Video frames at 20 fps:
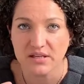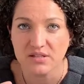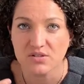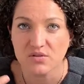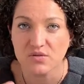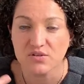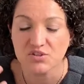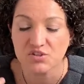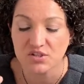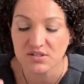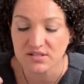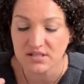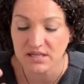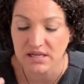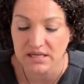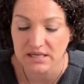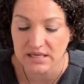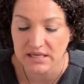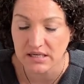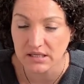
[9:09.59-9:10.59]
So it's just going
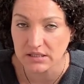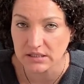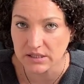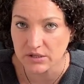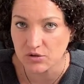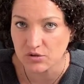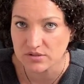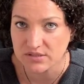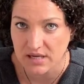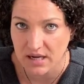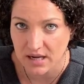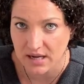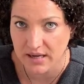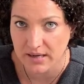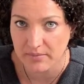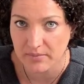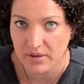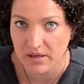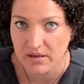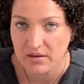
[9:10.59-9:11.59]
to need a little
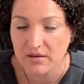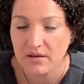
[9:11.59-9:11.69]
time